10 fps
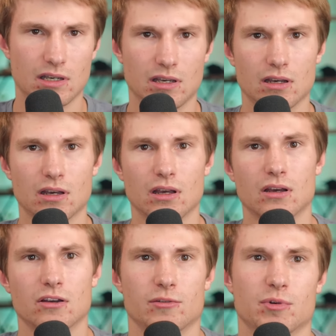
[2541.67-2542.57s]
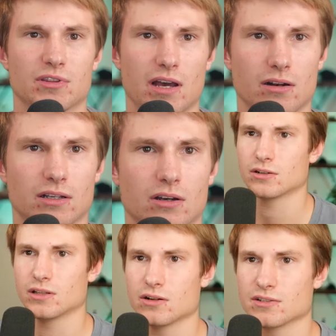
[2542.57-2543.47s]
If you put that in our
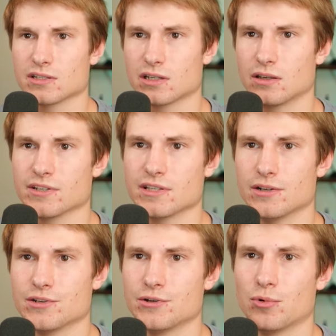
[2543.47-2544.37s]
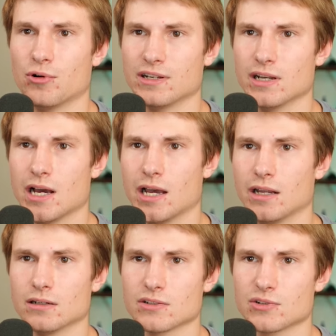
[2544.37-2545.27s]
calculators, that's going to give us that
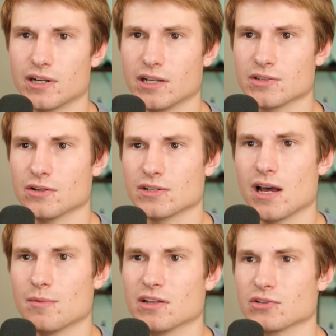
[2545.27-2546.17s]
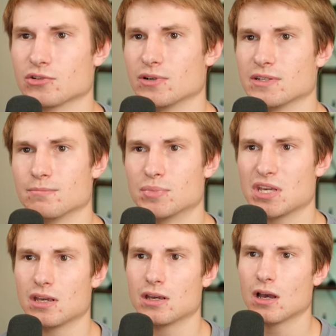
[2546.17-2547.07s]
2.9. So our answer there's got to be answer choice
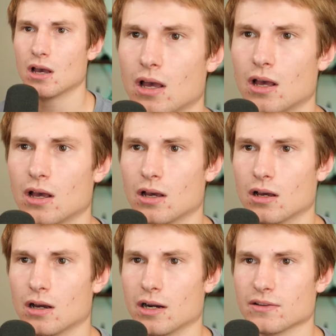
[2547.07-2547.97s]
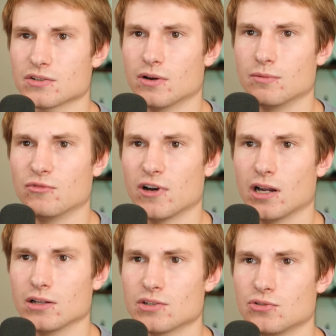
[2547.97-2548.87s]
B. All right, let's go ahead and move
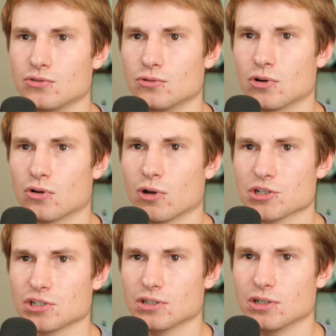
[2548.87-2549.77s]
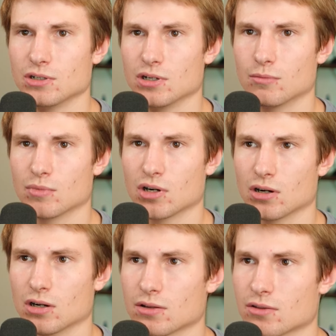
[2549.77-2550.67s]
on to question
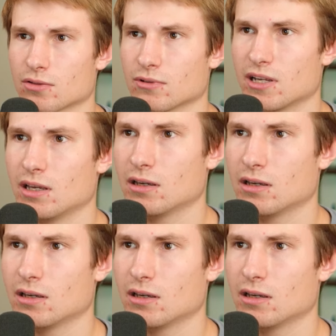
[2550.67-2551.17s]
number 3.